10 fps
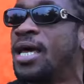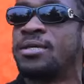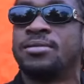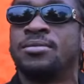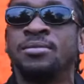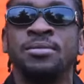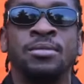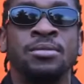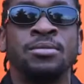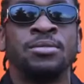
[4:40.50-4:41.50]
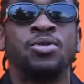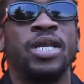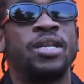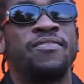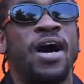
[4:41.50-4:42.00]
like
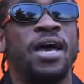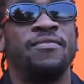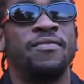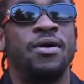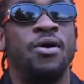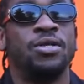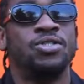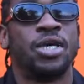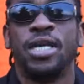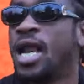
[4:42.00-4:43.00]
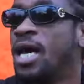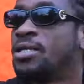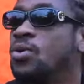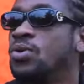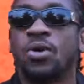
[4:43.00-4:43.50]
$2,500,
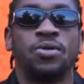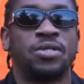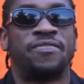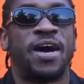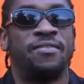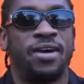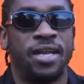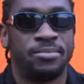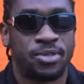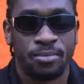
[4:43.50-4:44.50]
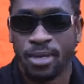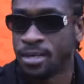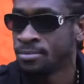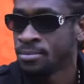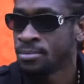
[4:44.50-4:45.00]
$2,500 something
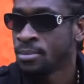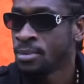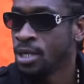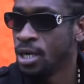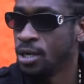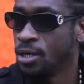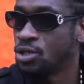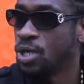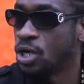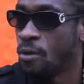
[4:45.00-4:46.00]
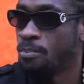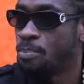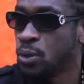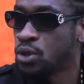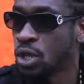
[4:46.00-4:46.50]
there. Is we come
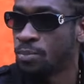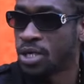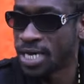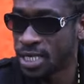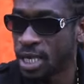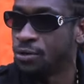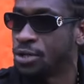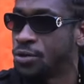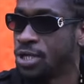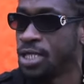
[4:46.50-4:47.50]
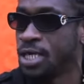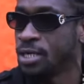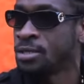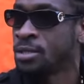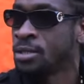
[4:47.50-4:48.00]
put some category to the thing